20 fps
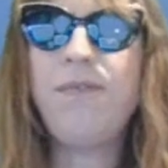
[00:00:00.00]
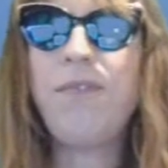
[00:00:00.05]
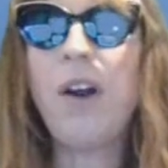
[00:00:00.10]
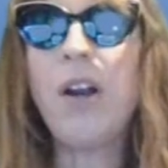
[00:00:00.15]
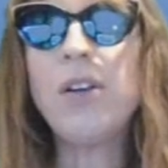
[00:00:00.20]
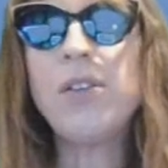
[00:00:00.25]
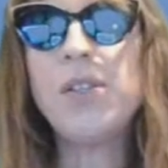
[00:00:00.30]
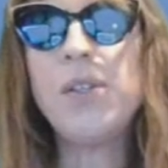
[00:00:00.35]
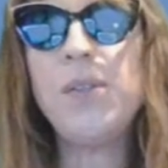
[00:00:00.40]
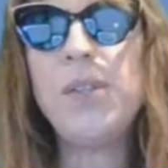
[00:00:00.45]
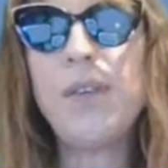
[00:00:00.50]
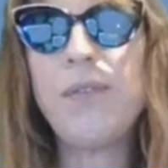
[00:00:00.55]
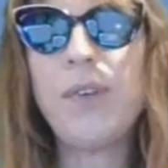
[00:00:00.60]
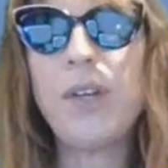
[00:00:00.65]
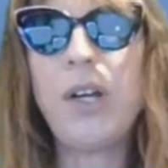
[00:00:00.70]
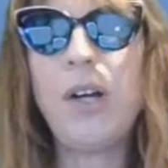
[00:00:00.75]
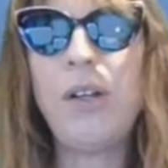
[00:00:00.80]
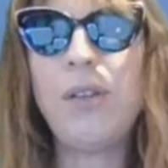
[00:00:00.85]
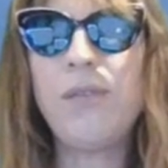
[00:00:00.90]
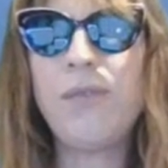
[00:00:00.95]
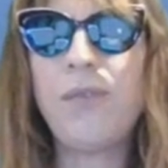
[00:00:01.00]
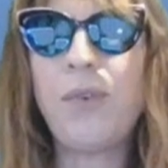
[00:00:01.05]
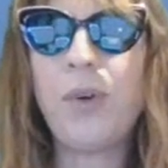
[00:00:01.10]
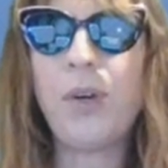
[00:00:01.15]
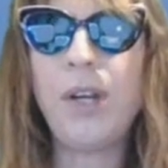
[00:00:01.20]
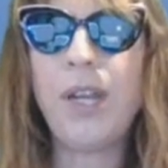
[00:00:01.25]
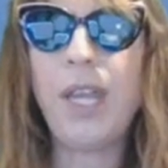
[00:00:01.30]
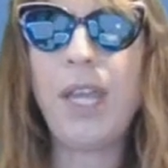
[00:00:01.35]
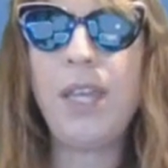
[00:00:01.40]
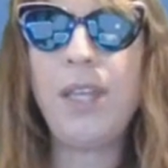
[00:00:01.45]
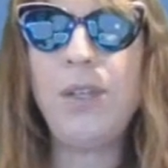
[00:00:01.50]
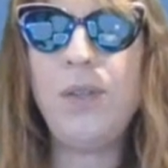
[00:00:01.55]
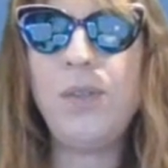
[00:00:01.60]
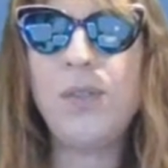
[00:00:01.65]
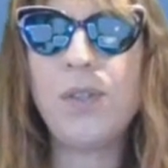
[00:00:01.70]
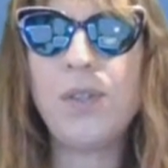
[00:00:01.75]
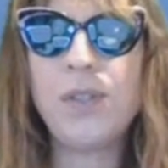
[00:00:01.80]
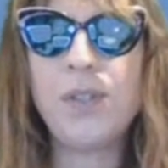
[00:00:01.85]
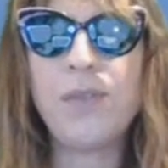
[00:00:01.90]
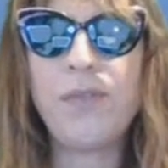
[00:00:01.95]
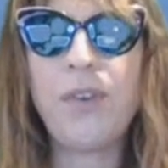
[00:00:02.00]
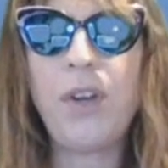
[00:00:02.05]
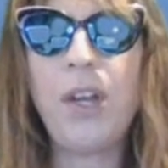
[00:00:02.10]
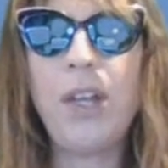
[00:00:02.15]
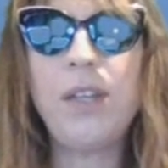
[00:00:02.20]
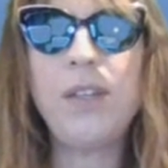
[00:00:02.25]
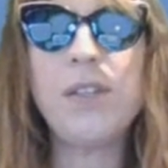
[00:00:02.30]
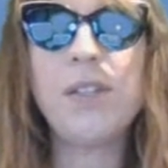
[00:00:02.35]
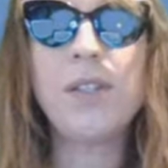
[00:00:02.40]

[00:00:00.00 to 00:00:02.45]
far too difficult for a user to find.